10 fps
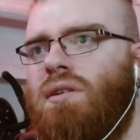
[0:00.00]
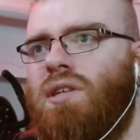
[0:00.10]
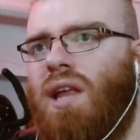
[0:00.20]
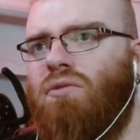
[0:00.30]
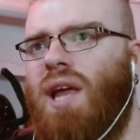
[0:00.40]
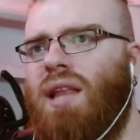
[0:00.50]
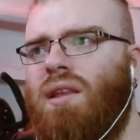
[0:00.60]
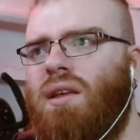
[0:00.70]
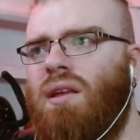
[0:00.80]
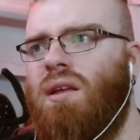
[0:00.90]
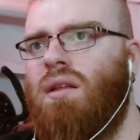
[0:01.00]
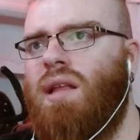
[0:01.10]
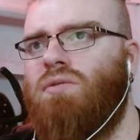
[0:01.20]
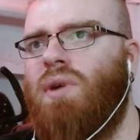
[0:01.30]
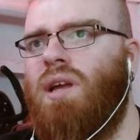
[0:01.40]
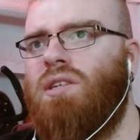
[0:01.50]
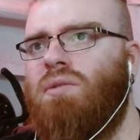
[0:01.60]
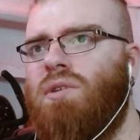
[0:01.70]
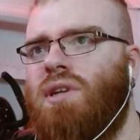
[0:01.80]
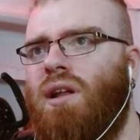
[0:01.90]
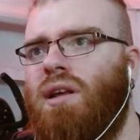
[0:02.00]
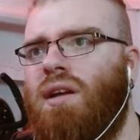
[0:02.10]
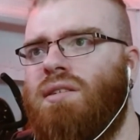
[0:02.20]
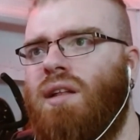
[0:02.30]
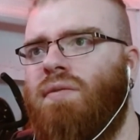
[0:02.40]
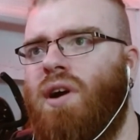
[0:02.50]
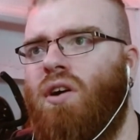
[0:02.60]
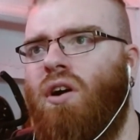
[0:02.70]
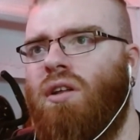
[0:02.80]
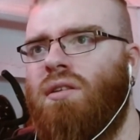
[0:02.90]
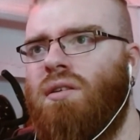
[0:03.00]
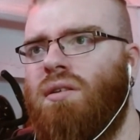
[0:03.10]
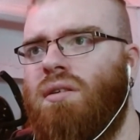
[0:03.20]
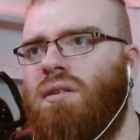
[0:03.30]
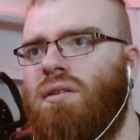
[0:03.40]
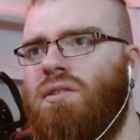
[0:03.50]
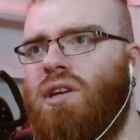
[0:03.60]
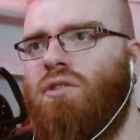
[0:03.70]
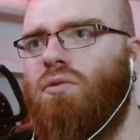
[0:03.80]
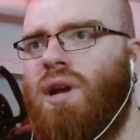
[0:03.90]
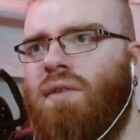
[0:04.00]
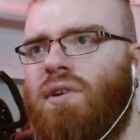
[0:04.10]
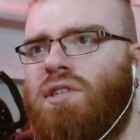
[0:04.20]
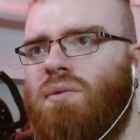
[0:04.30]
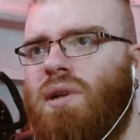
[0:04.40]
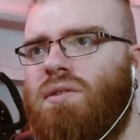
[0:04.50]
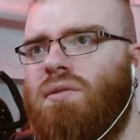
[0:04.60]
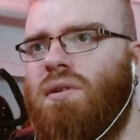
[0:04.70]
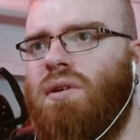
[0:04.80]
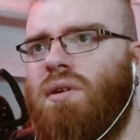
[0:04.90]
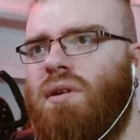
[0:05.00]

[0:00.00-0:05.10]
She can do that? That's why she was calling herself a god? She can do whatever she wants to?